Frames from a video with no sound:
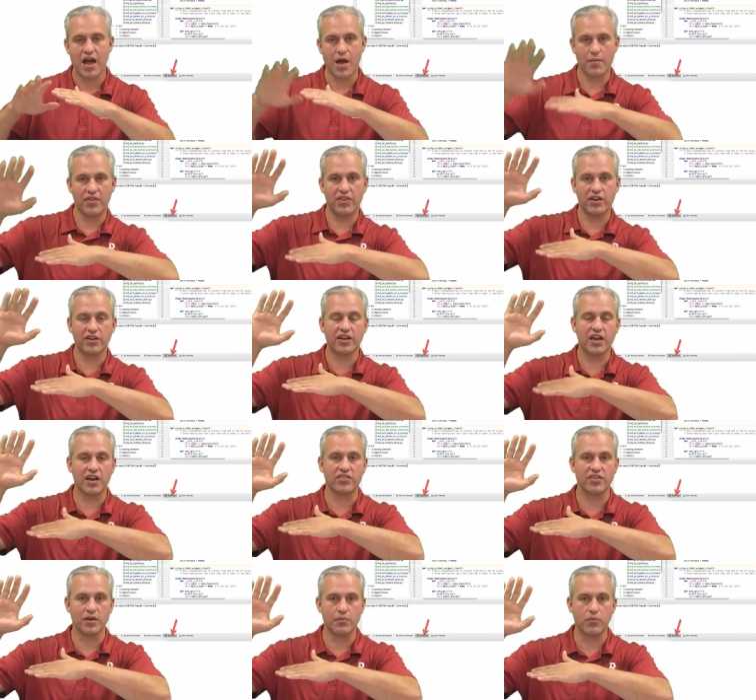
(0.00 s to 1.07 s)
um, and then you can kind
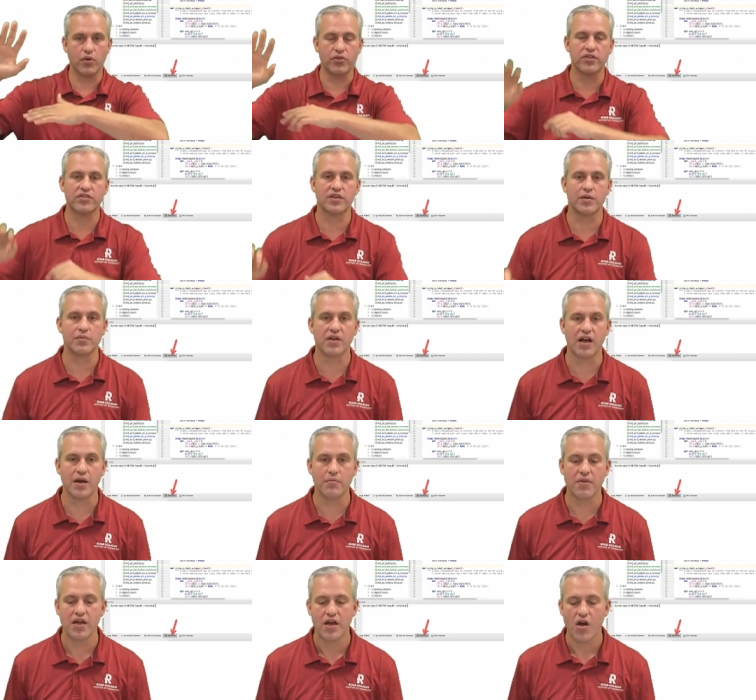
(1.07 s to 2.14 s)
of see them both at the same
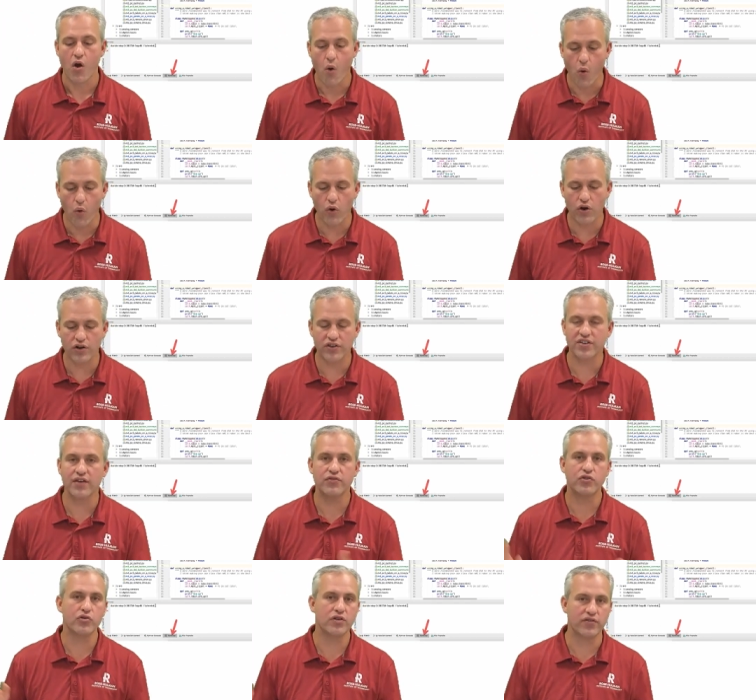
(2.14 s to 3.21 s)
time, or just
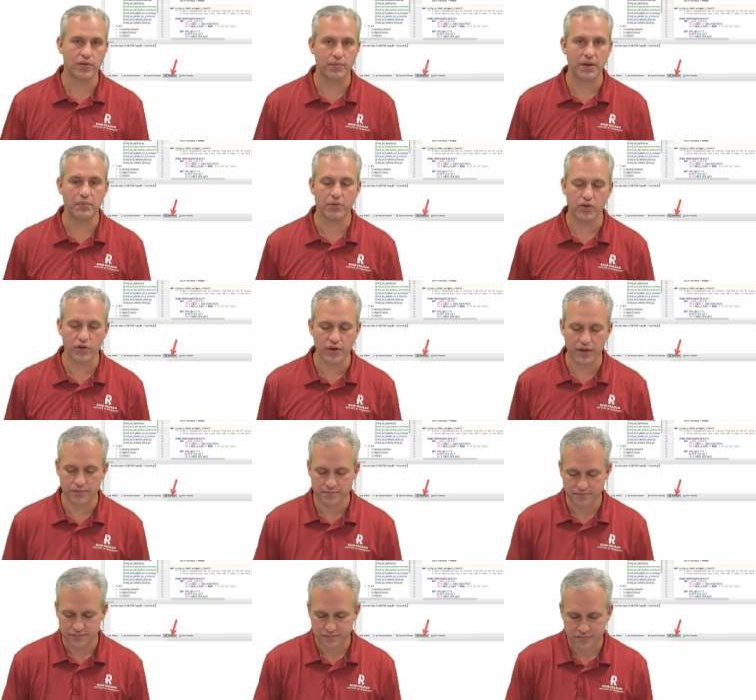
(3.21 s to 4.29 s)
have two different people do it.
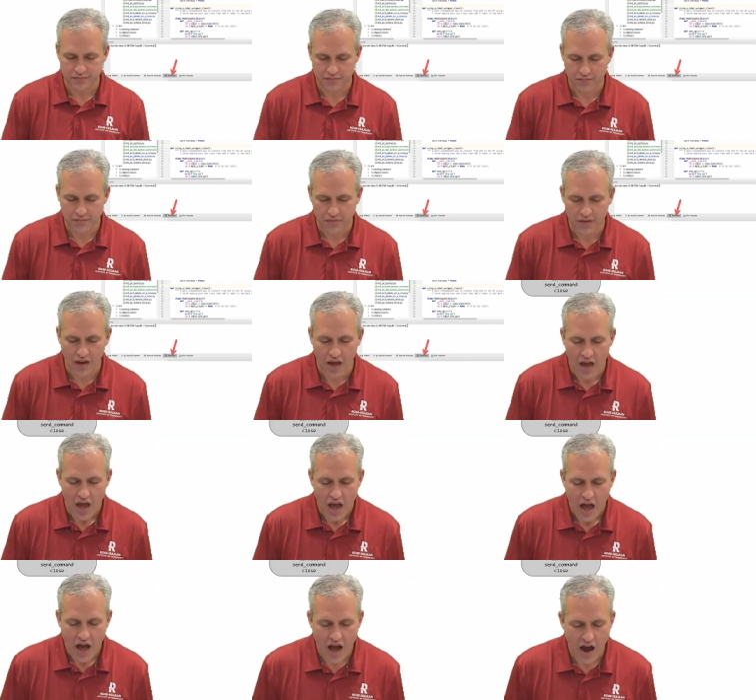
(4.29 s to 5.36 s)

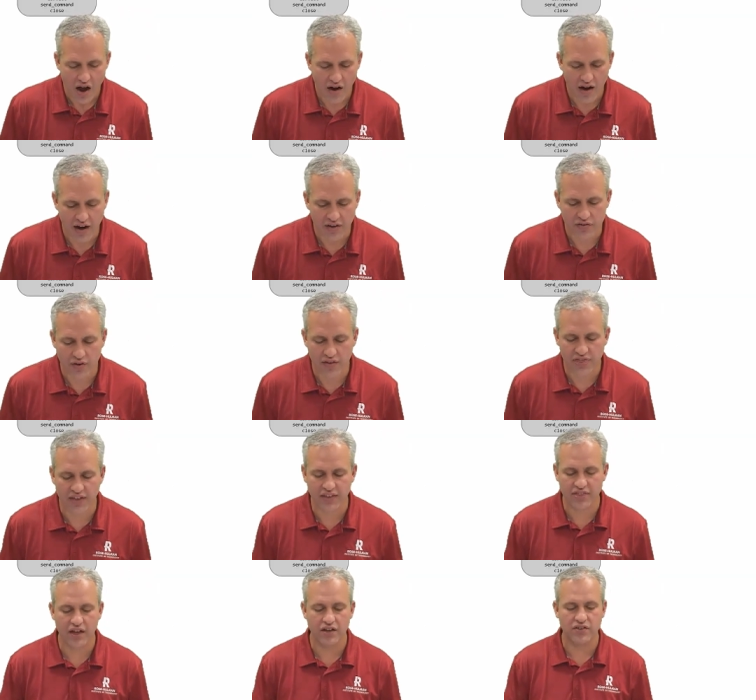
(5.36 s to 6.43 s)
Uh, all right, so I
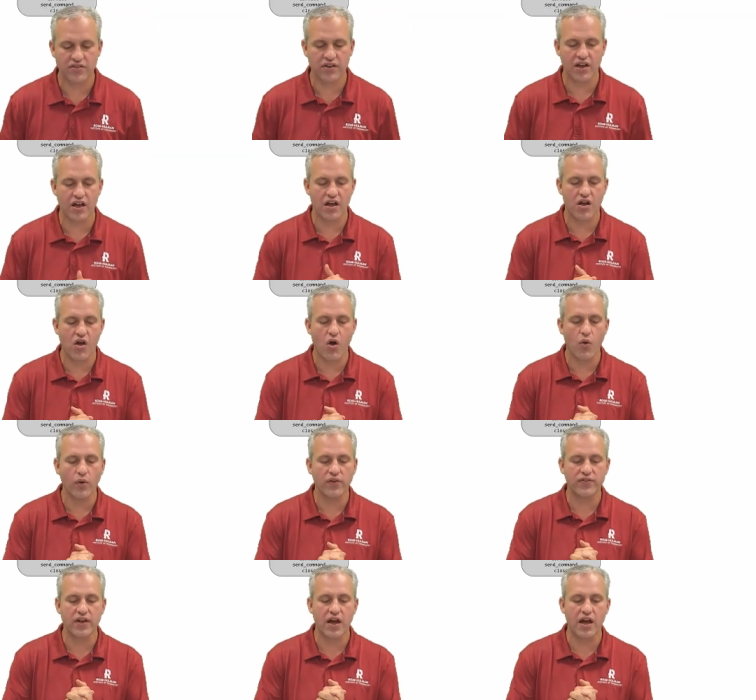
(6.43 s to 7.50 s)
think that's uh, all
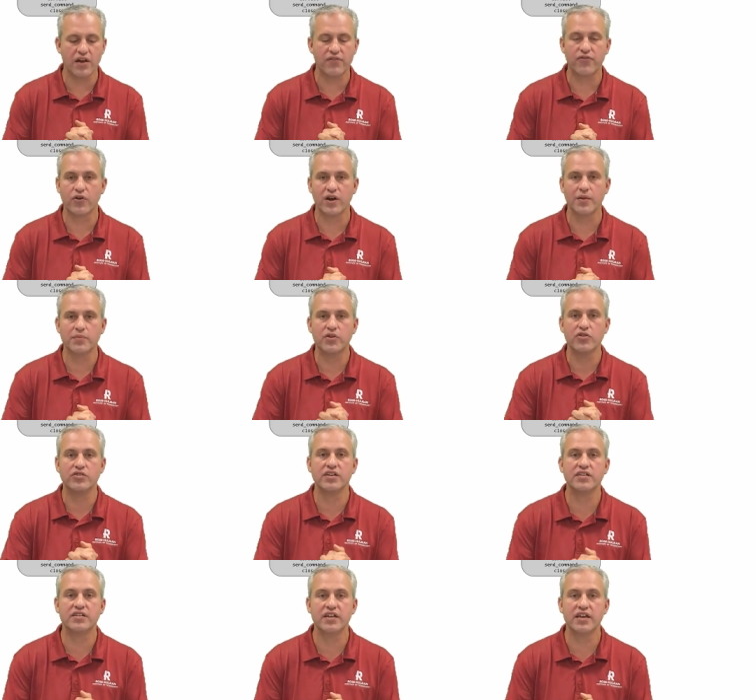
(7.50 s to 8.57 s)
we've got for M Q
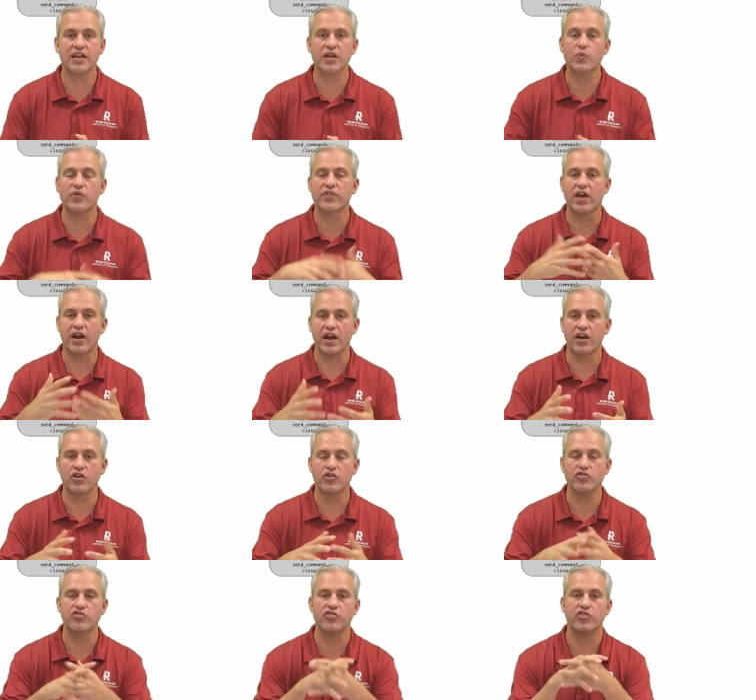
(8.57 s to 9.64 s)
T T. We've kind of
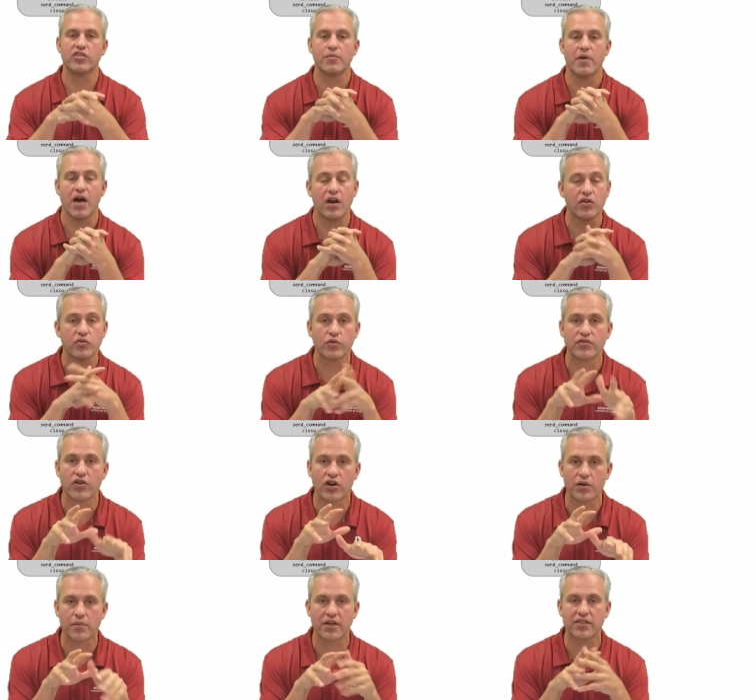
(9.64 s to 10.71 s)
introduced you to the models. We've
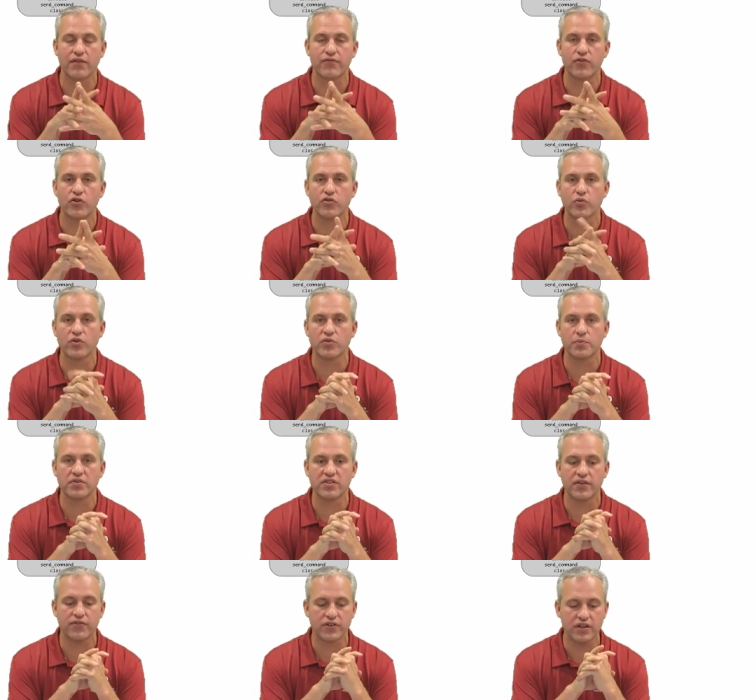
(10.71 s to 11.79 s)
talked about that first one
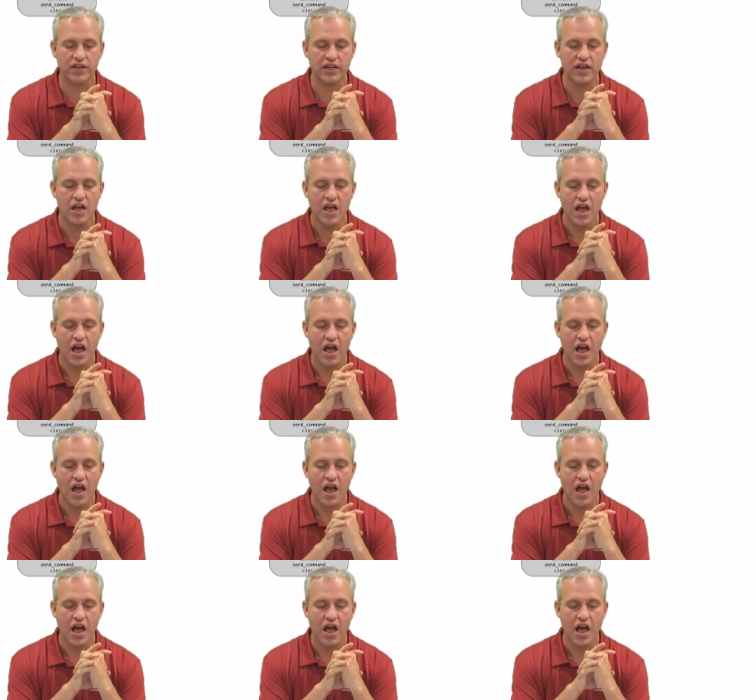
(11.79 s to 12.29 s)
specifically.